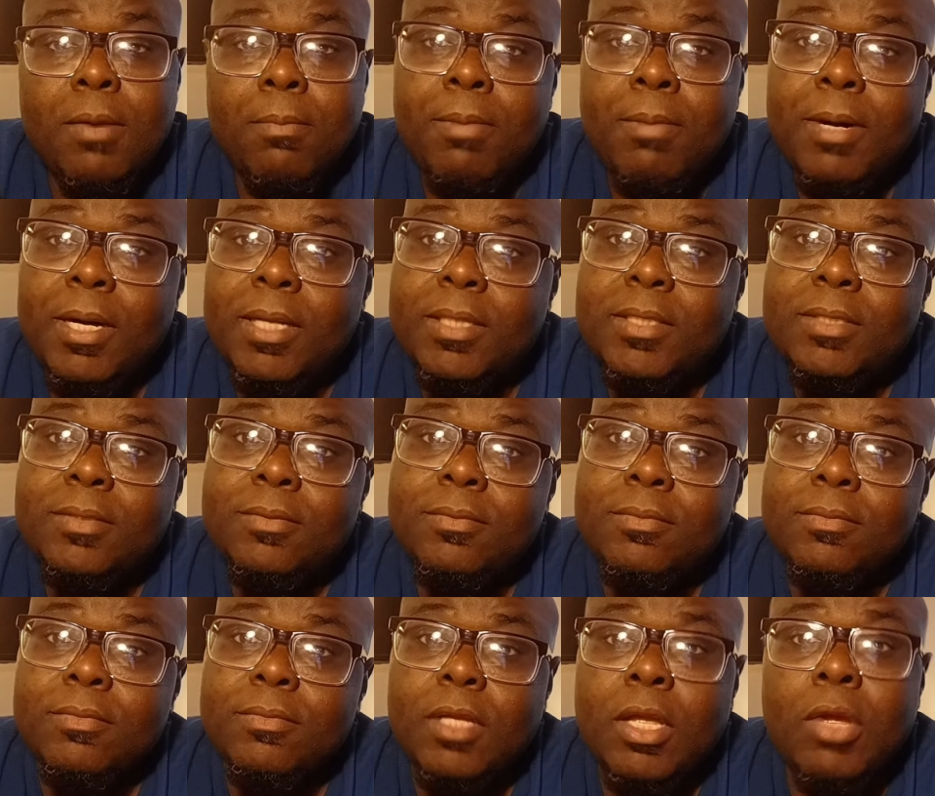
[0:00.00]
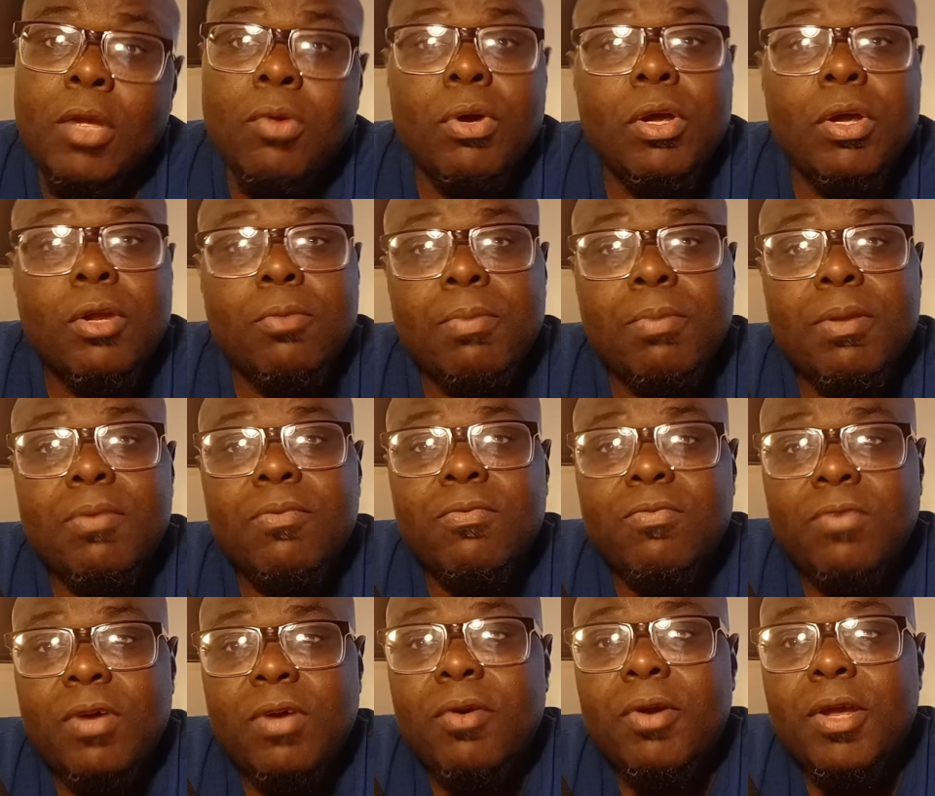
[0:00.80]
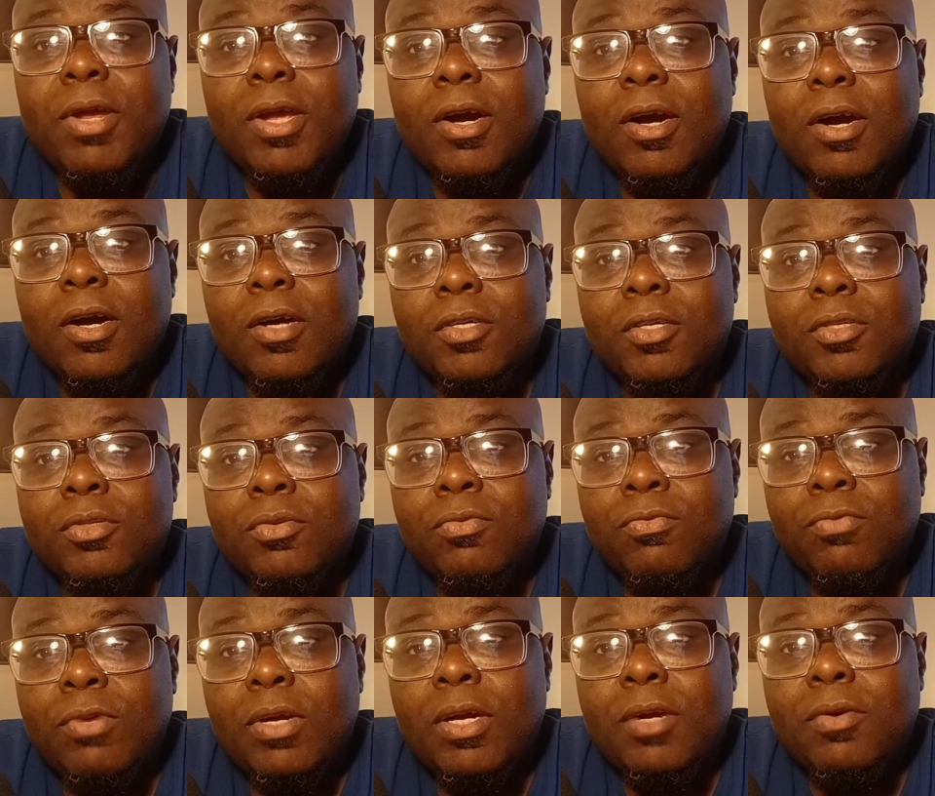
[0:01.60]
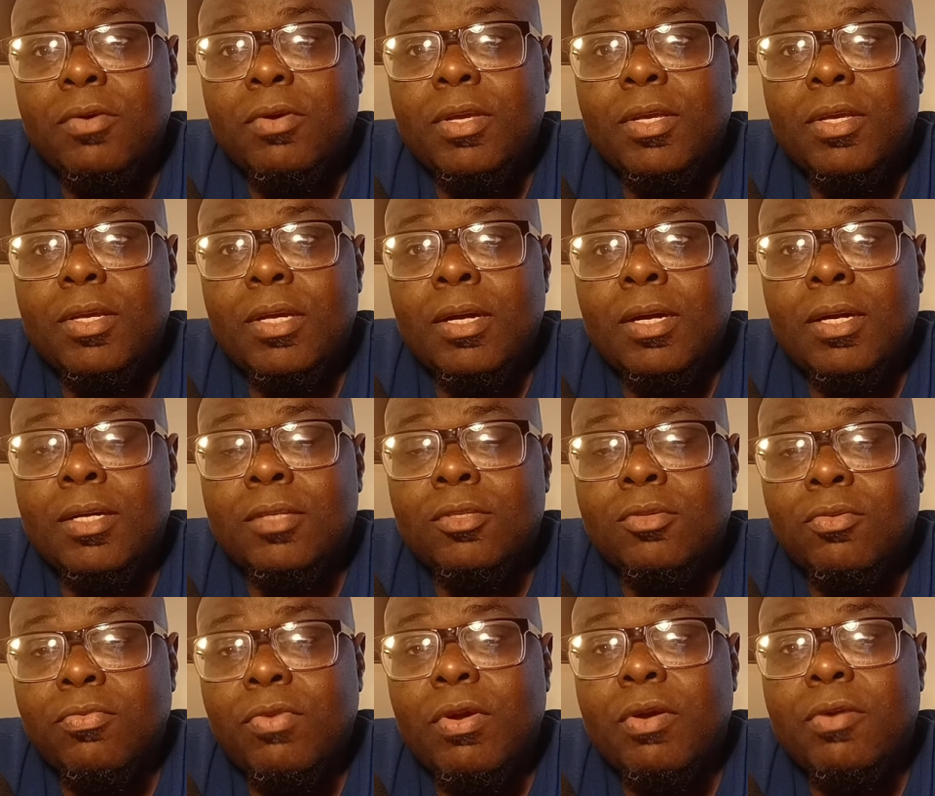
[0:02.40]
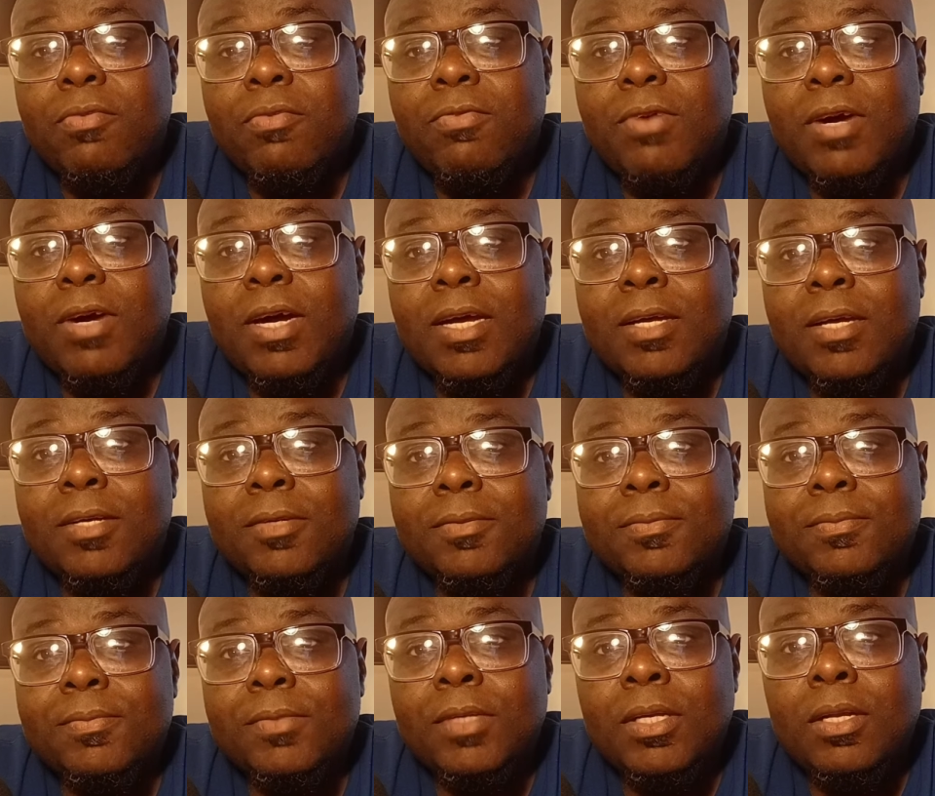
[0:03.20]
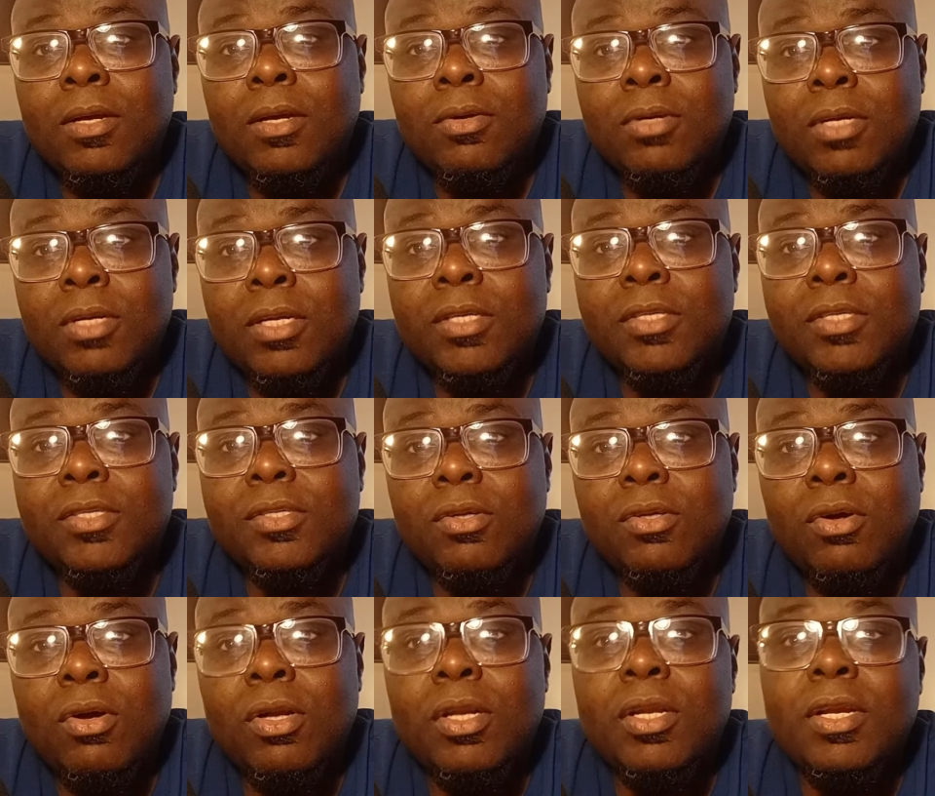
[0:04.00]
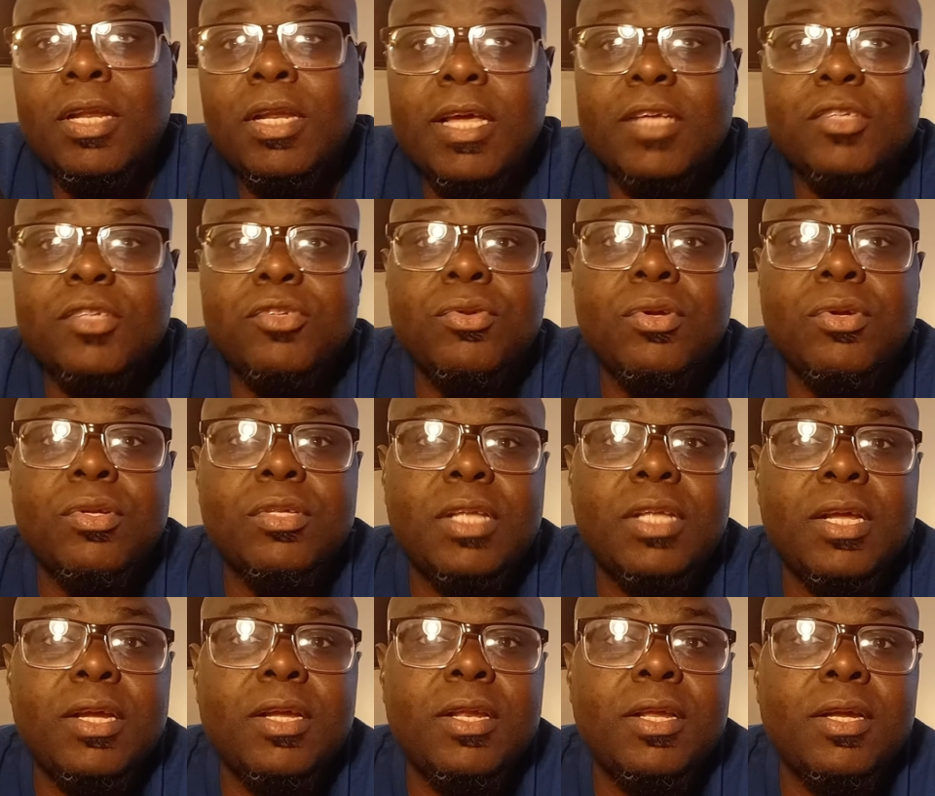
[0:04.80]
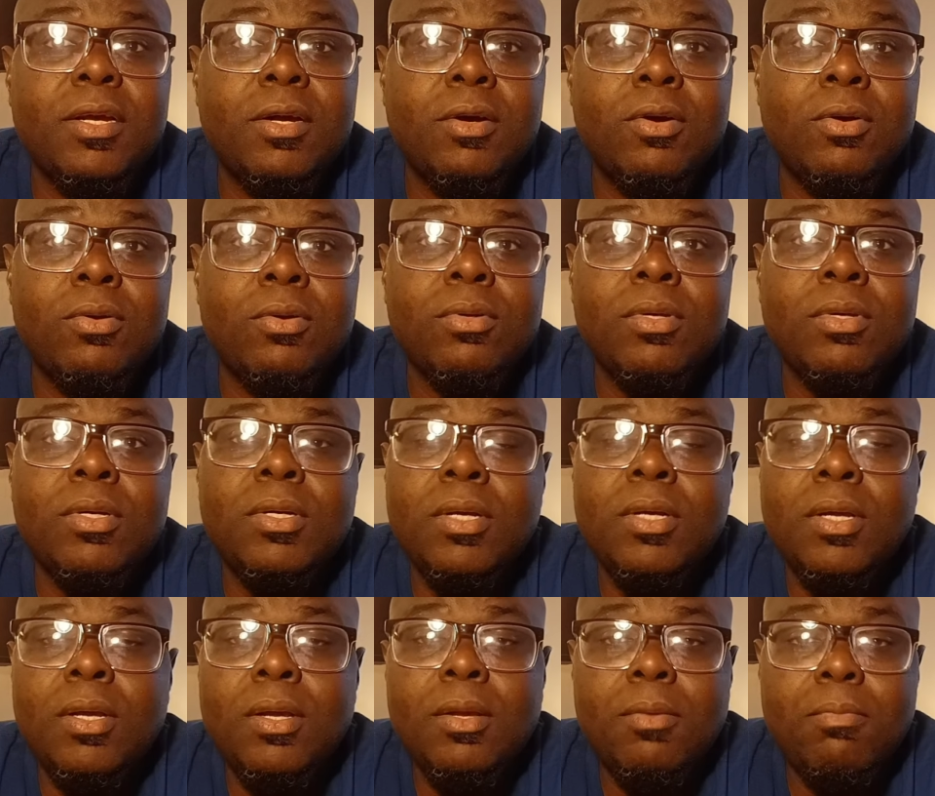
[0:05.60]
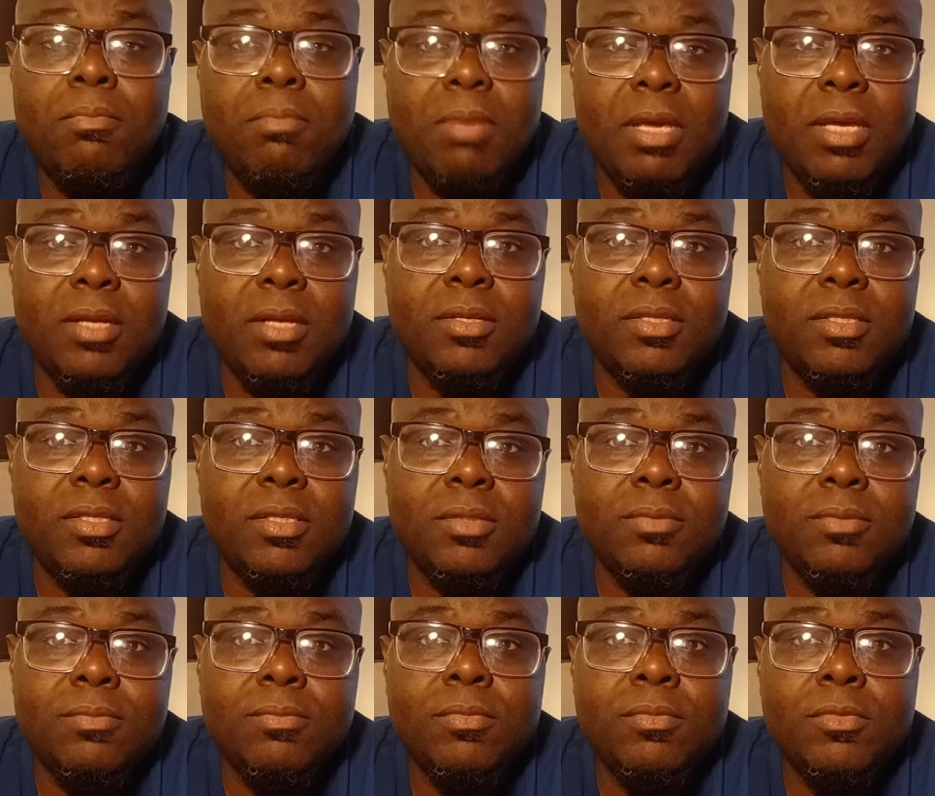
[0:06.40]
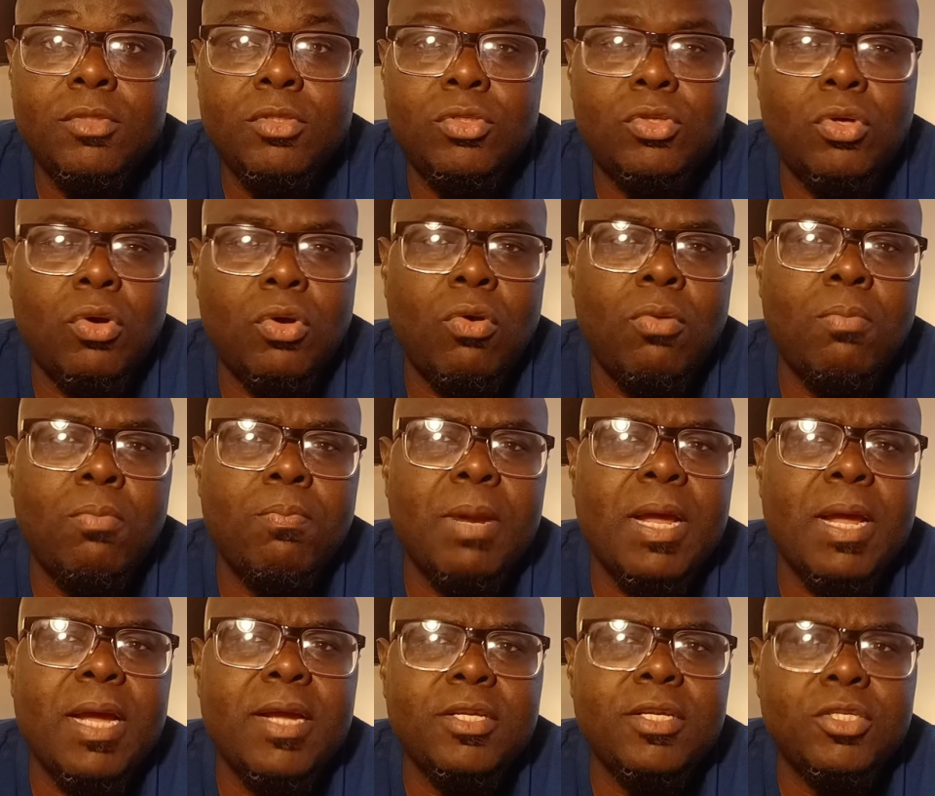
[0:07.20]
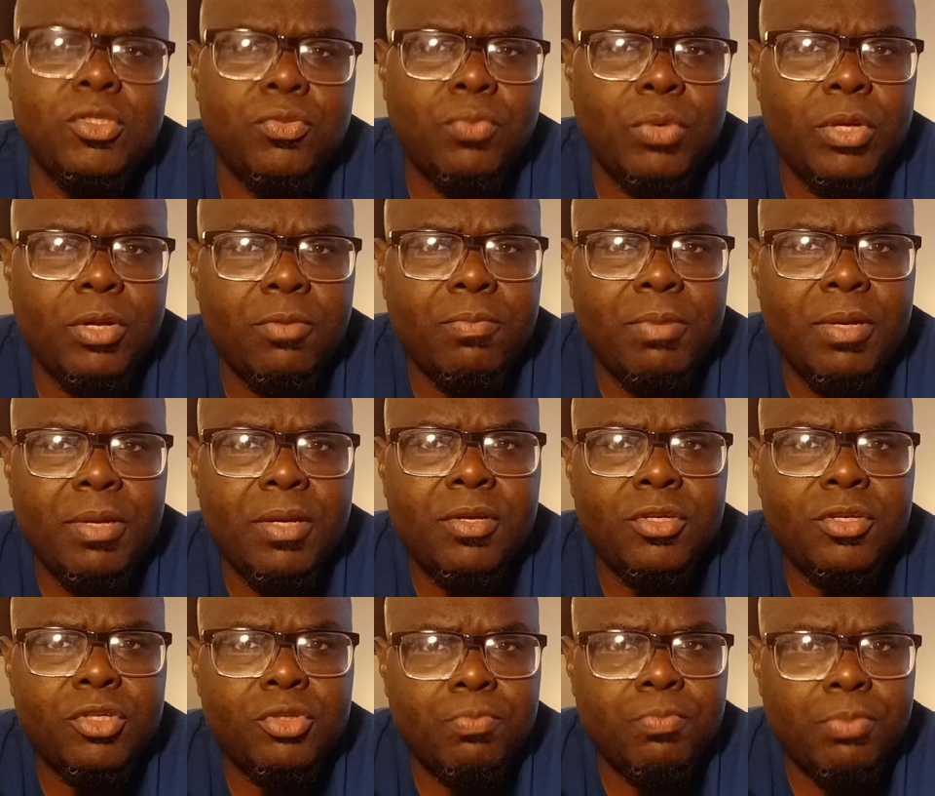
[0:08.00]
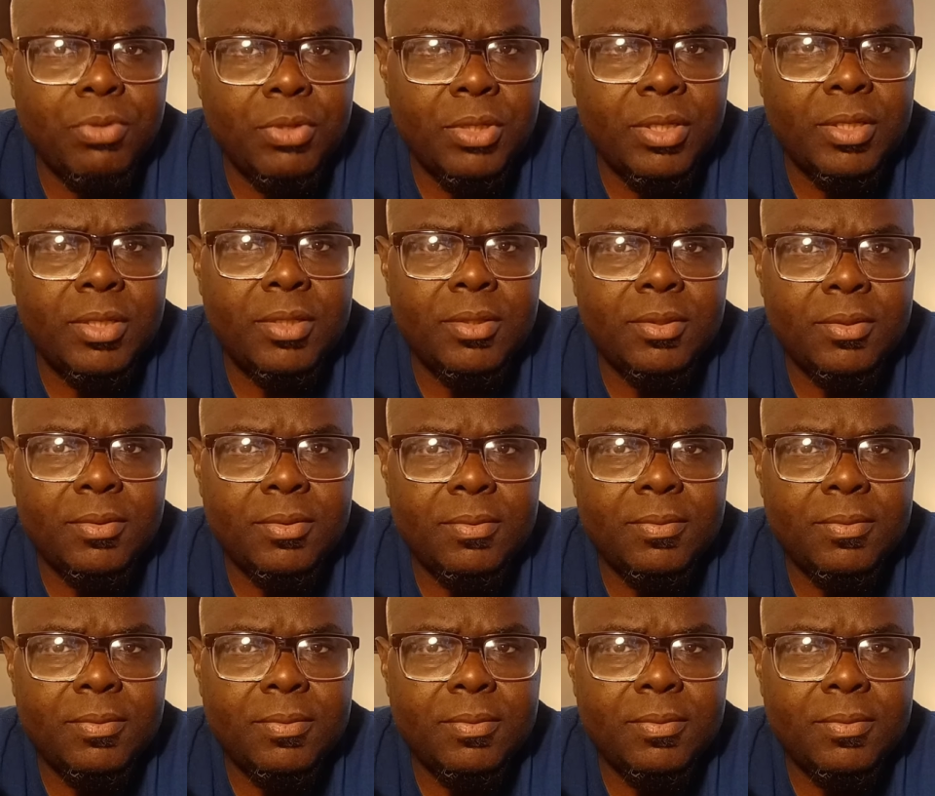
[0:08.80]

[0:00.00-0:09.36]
But it will be very hard to verify, you know, this. Only national technical means So compliance will be disputed.